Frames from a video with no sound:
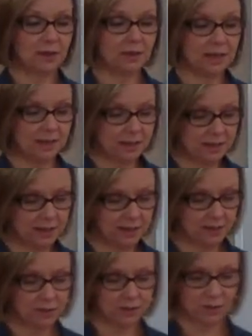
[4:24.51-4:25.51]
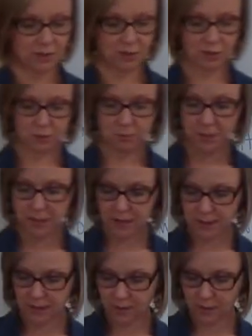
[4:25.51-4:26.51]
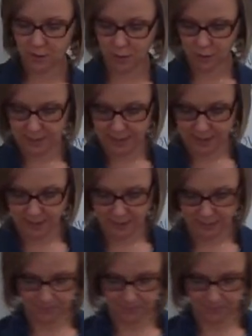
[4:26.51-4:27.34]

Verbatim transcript: that this could be her death.